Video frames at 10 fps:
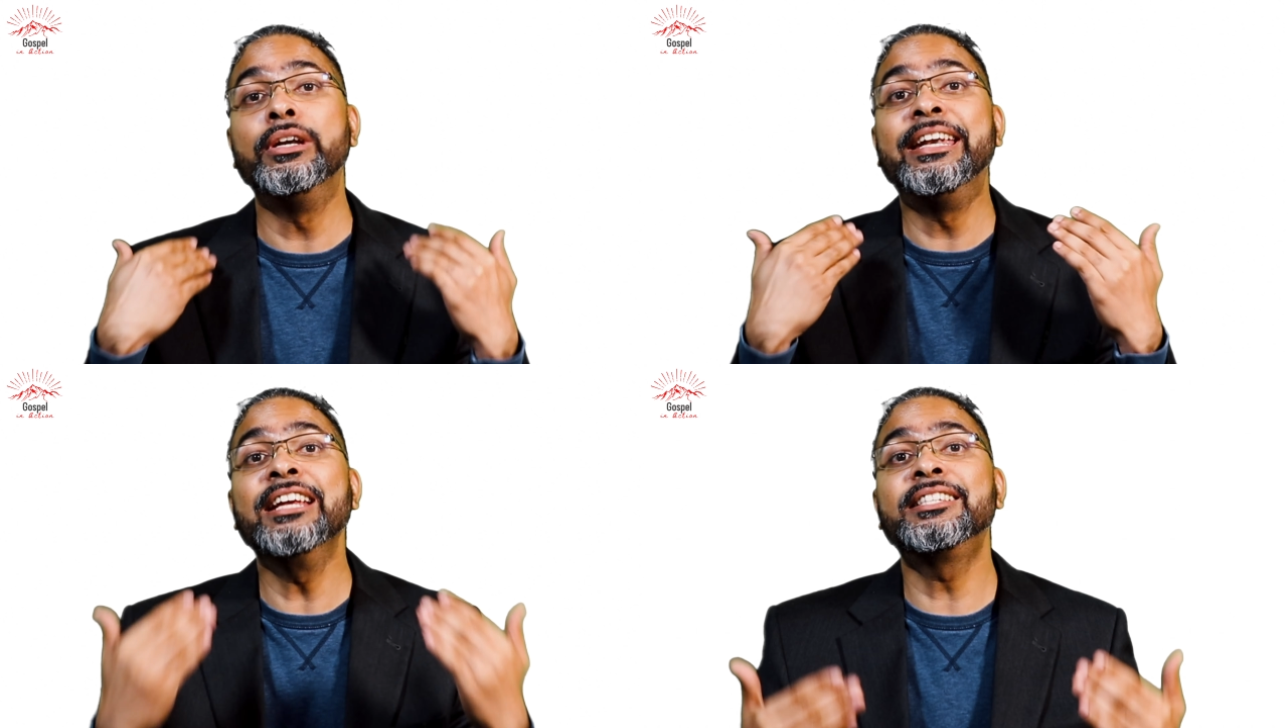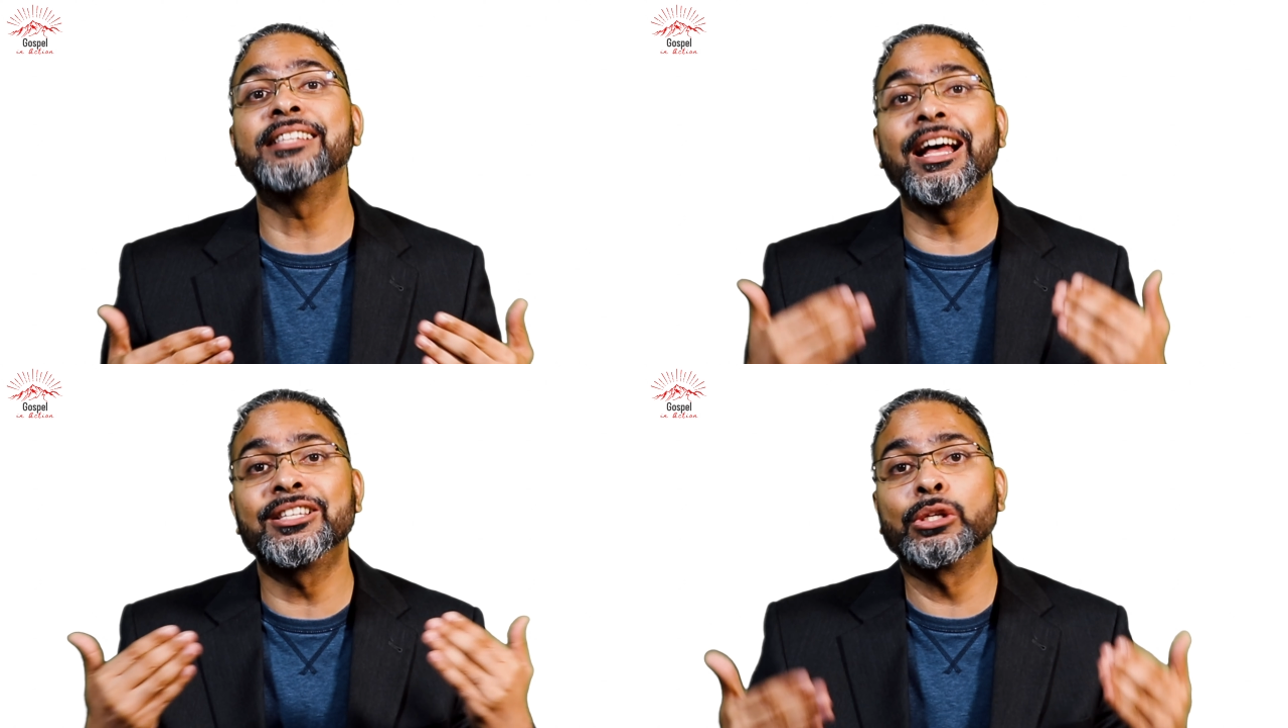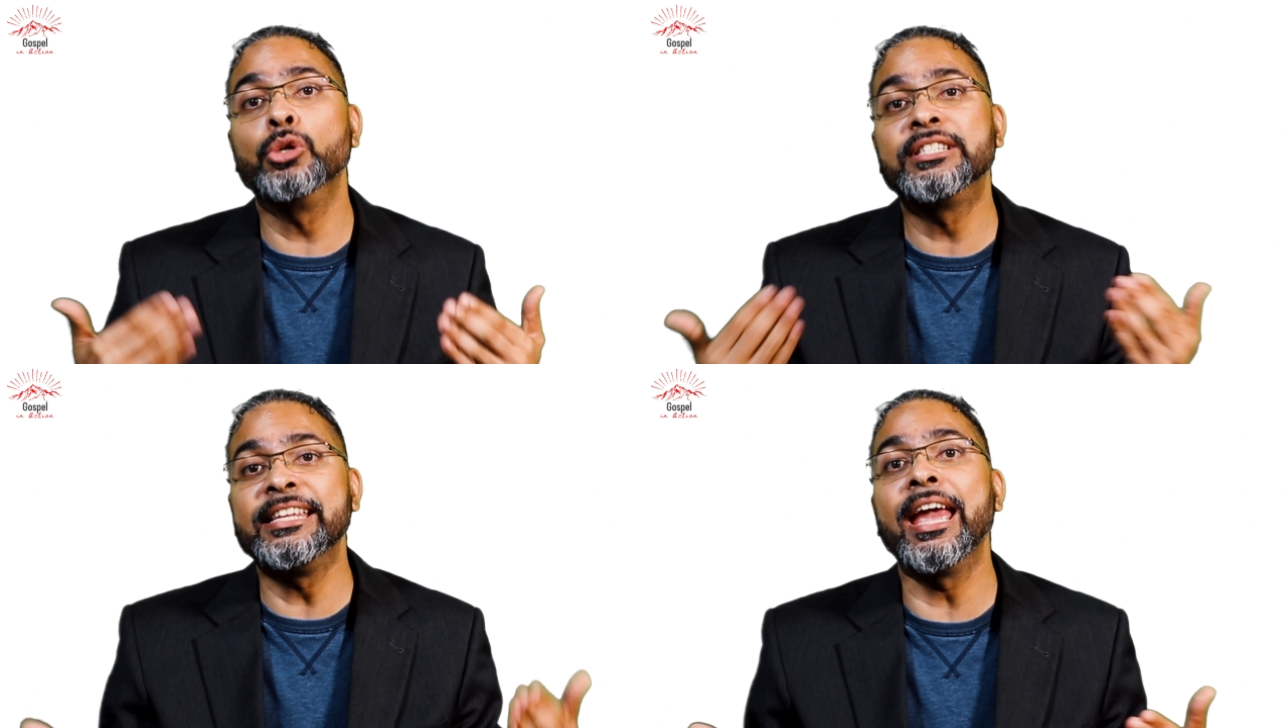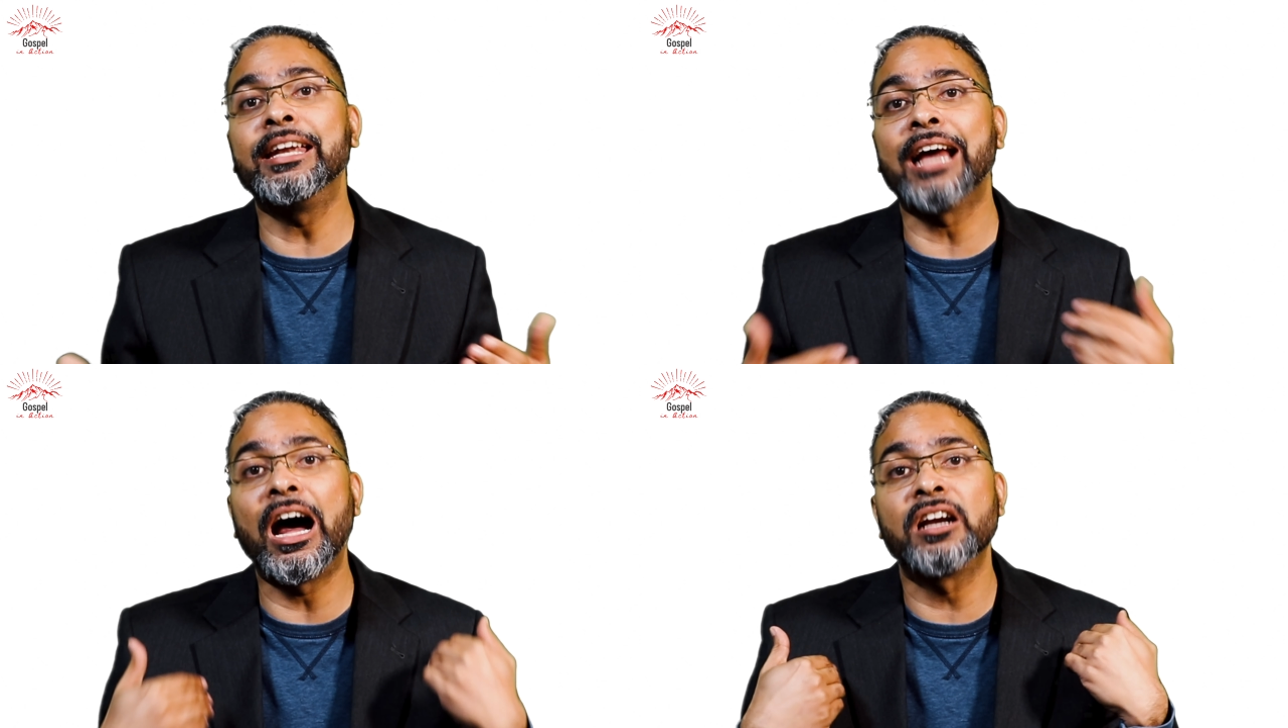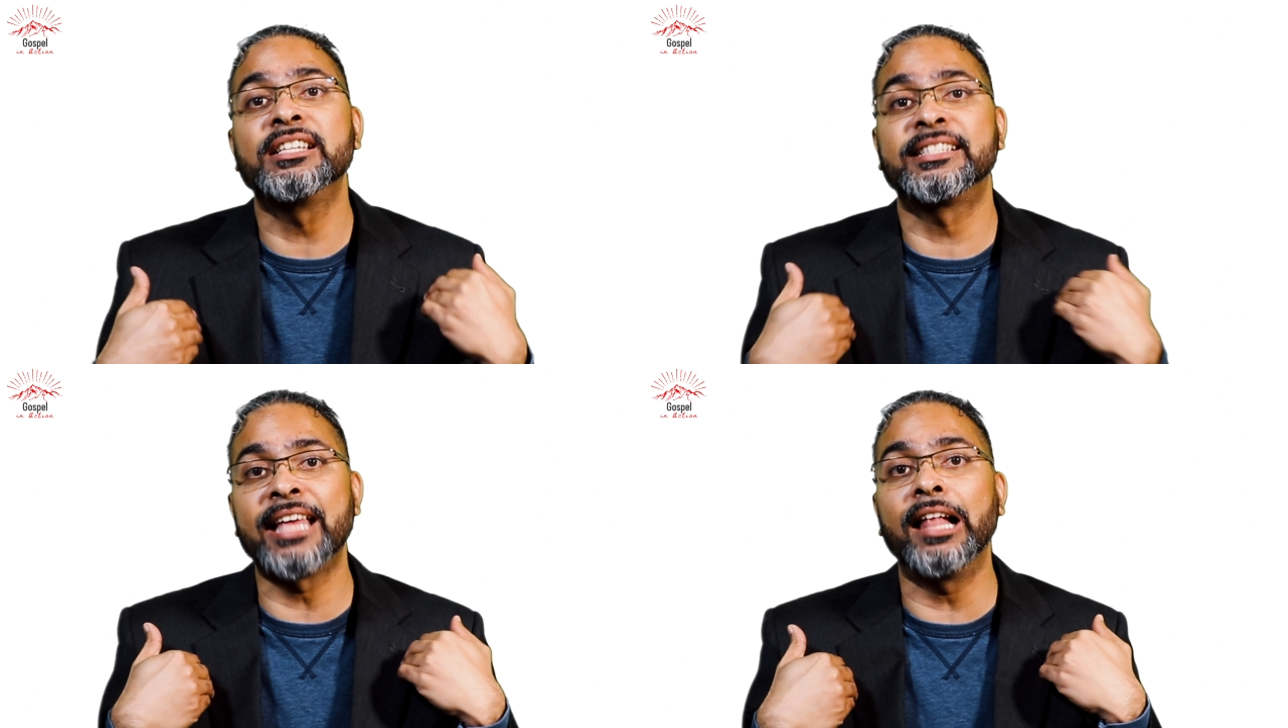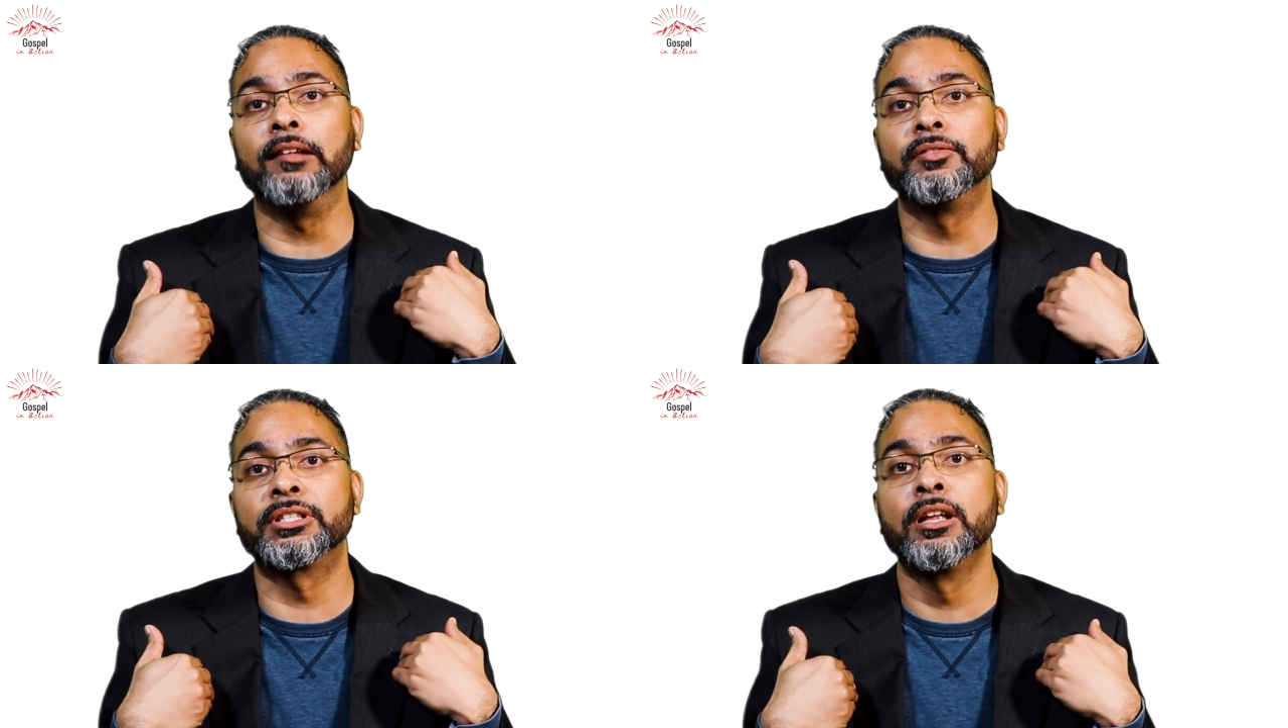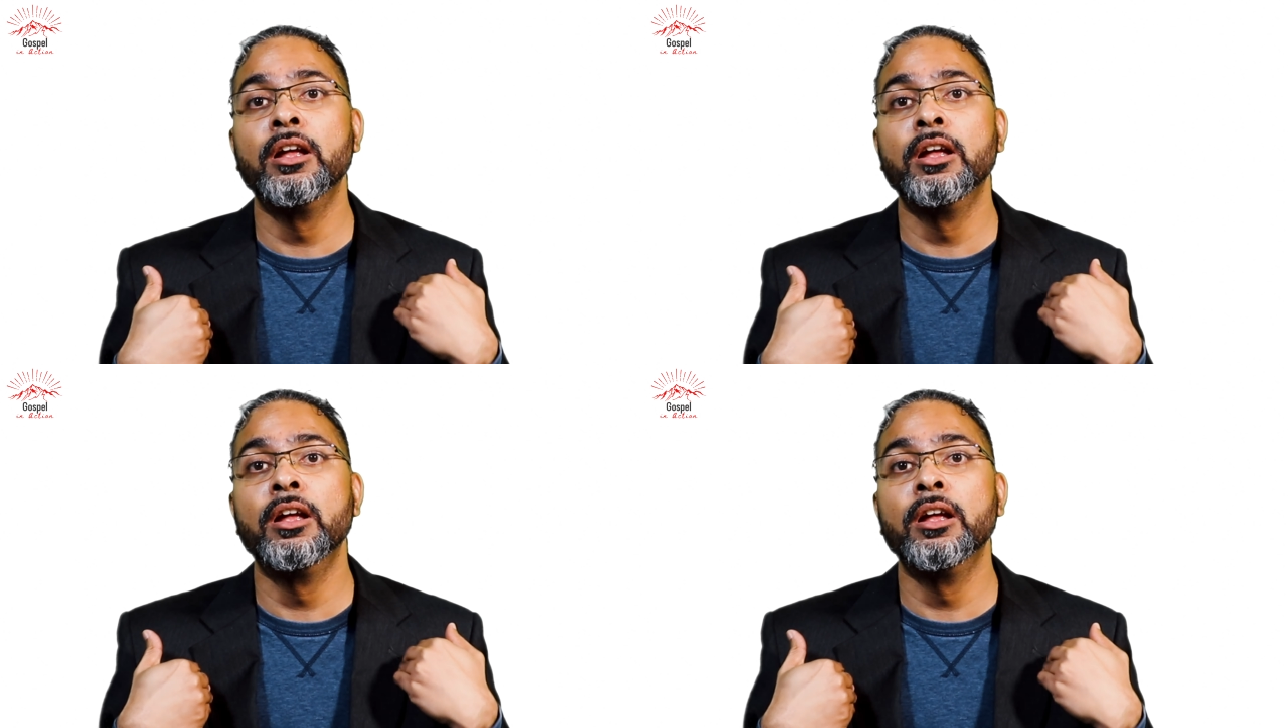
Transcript: disassociate ourselves